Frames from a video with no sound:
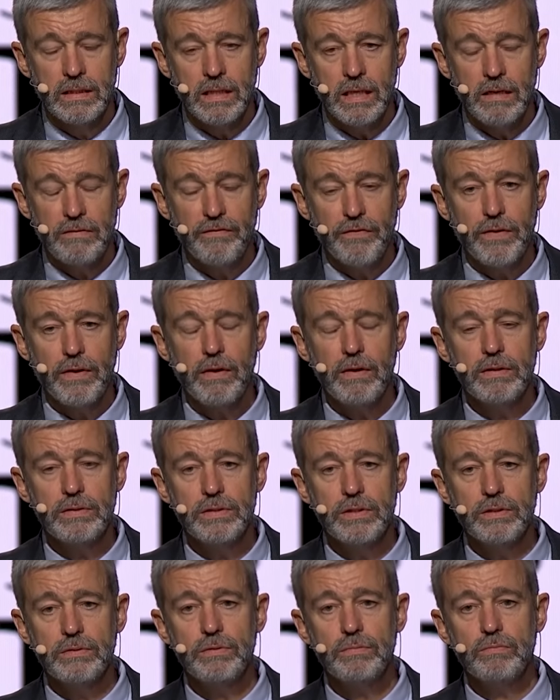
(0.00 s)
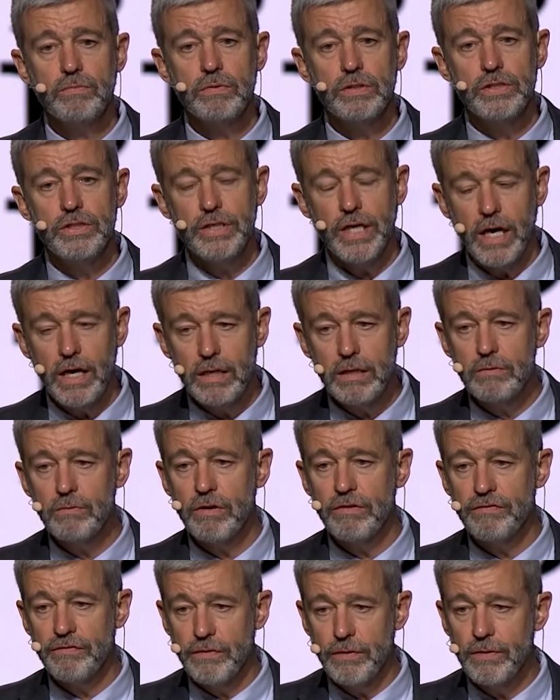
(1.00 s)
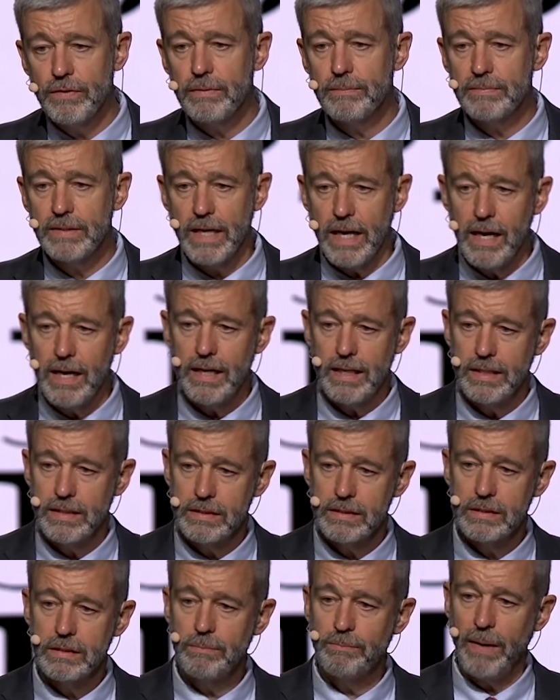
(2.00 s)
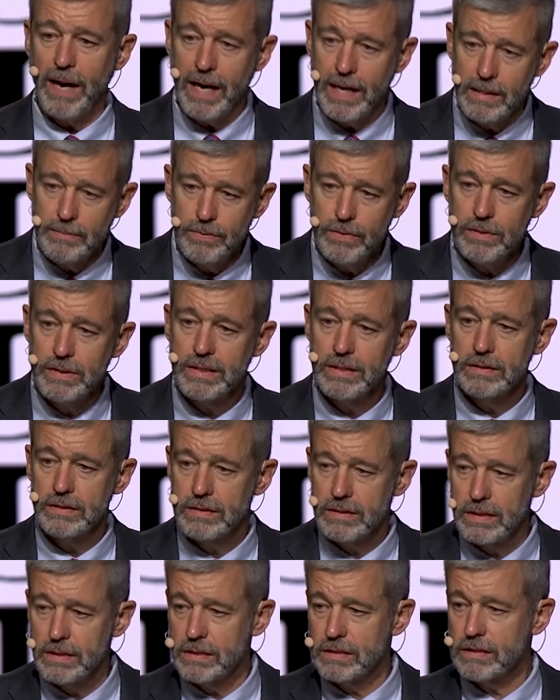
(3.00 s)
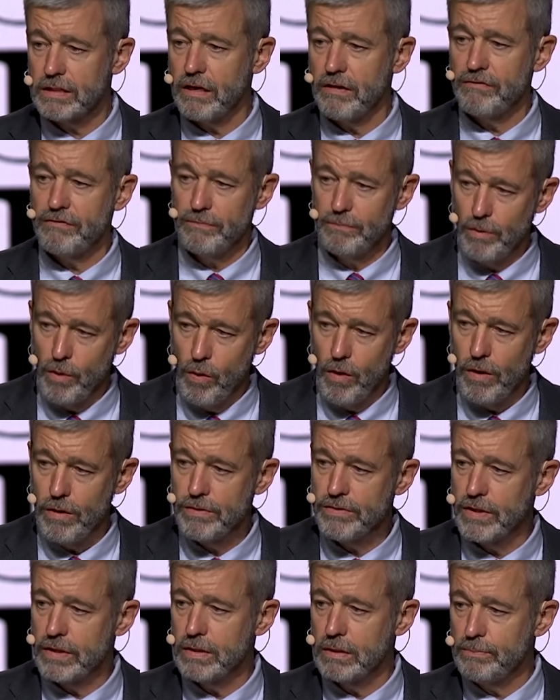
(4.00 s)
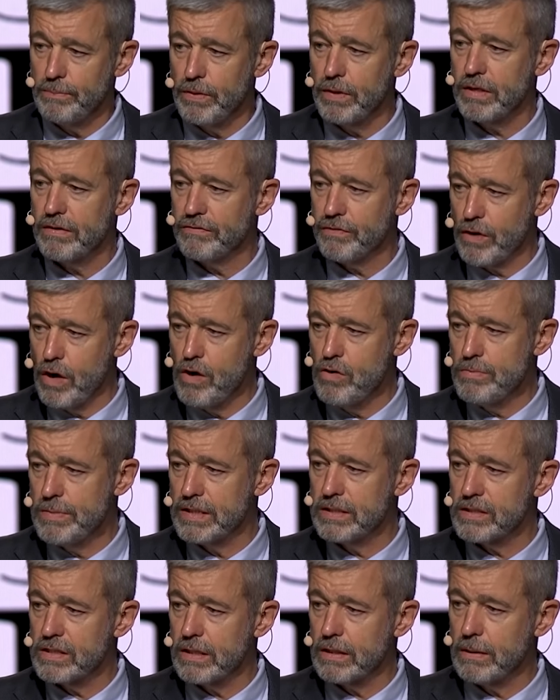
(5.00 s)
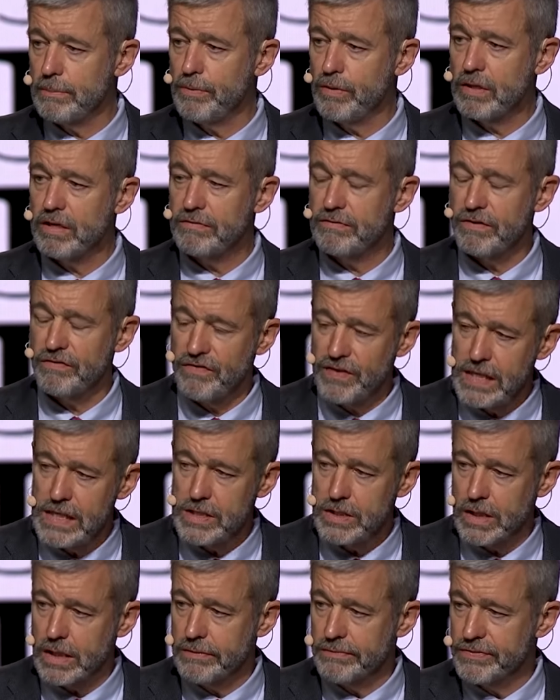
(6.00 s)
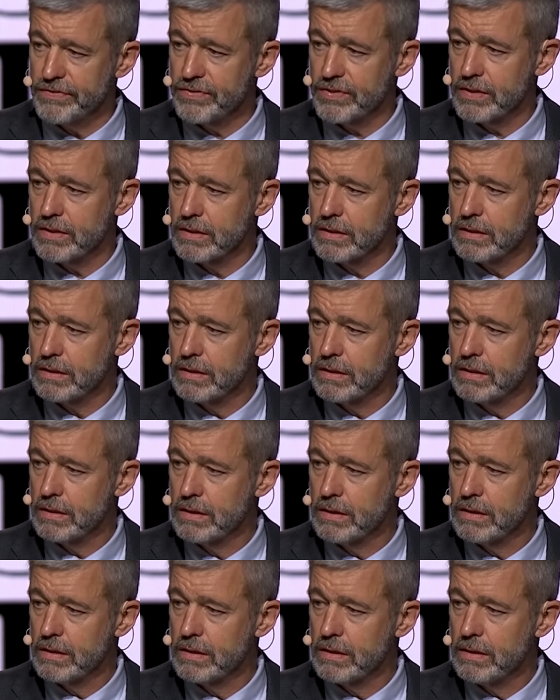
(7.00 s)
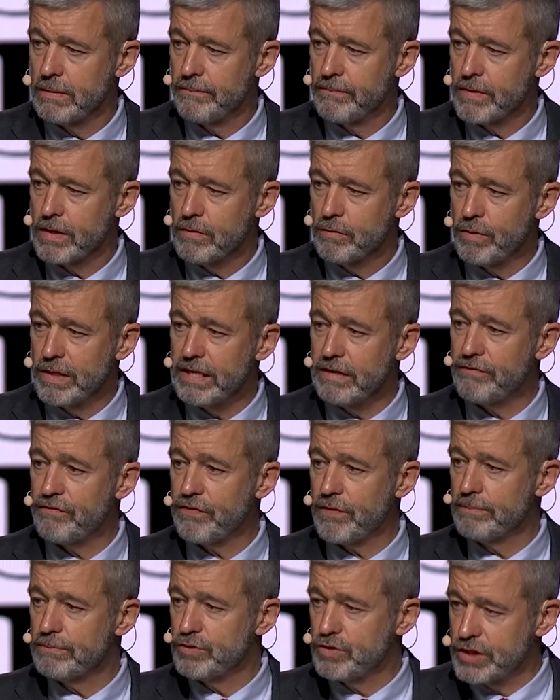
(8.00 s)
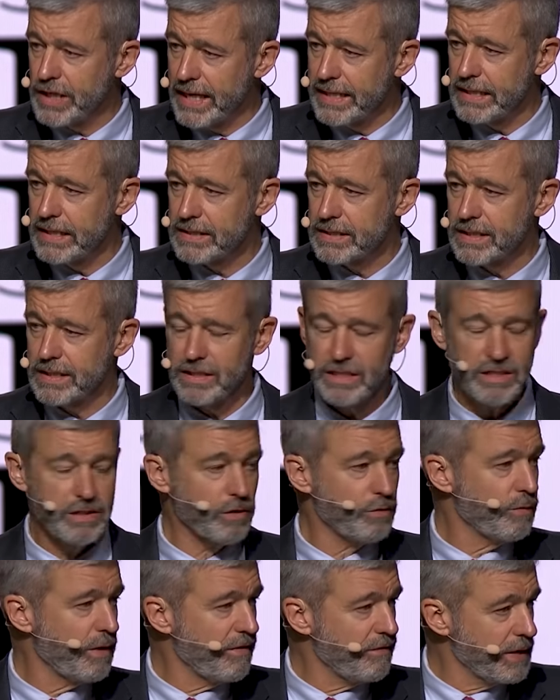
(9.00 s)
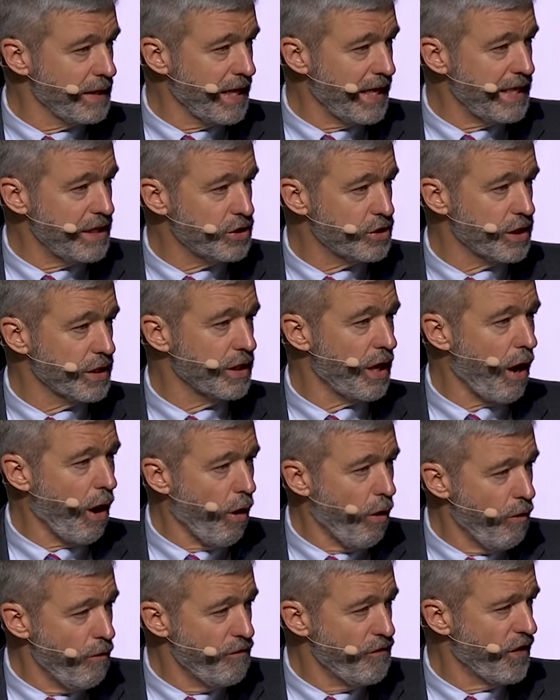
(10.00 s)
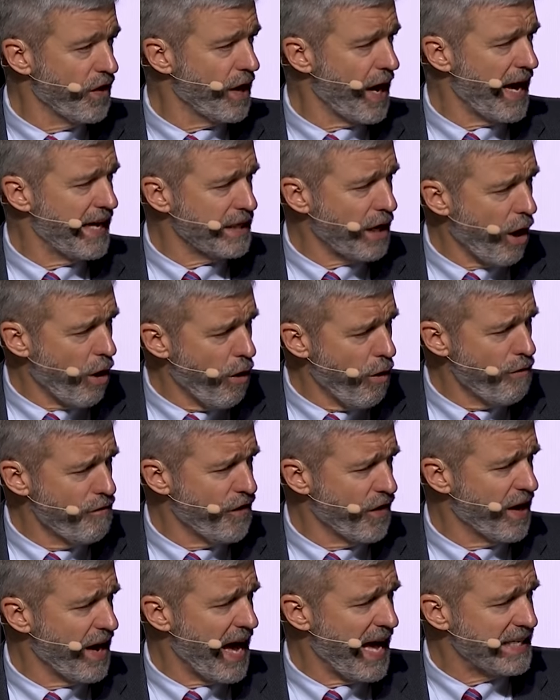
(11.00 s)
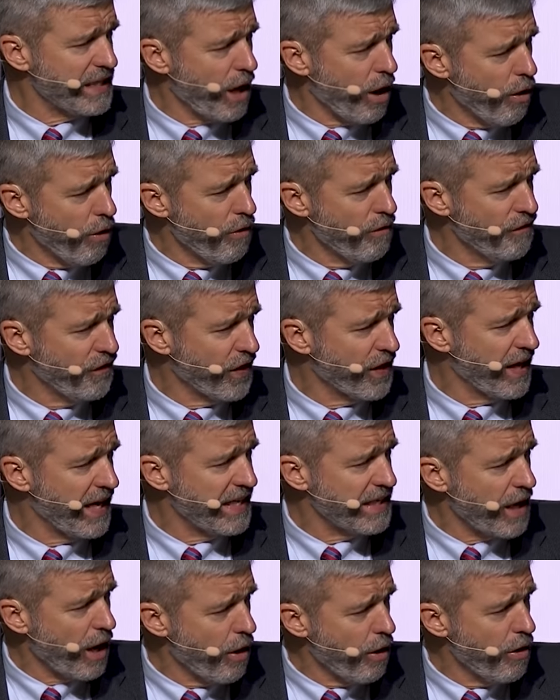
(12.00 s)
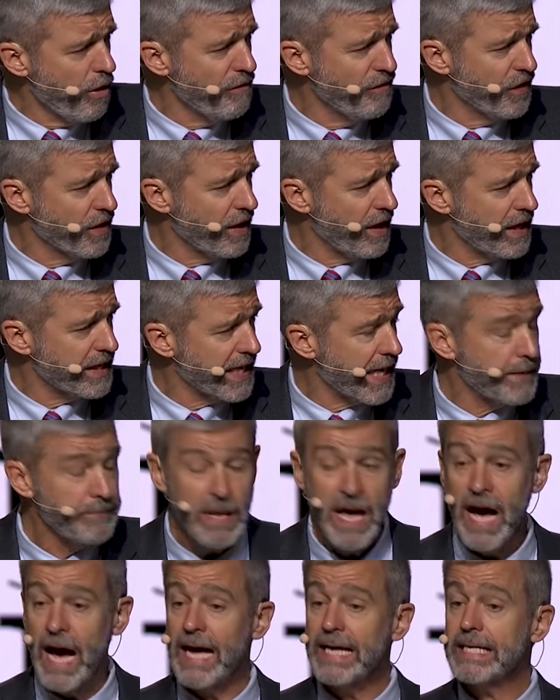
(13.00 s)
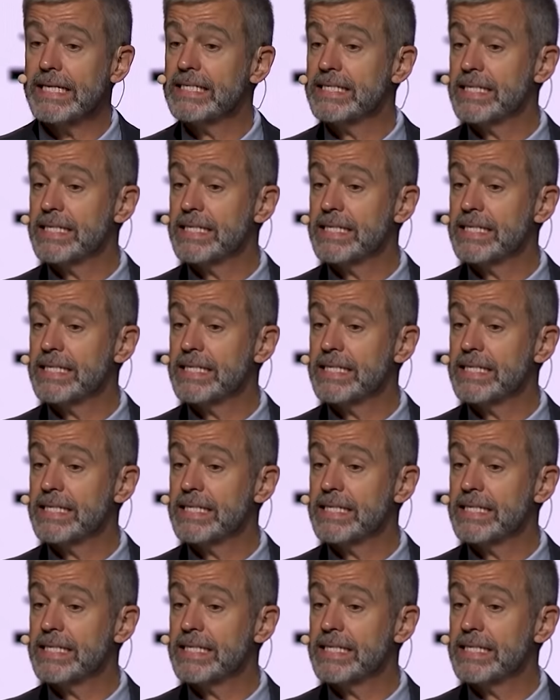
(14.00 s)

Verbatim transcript: And for all you young reform guys, the Bible consists of more than the book of Romans and the book of Ephesians. Read from Genesis to Revelation over and over and over and over again. I can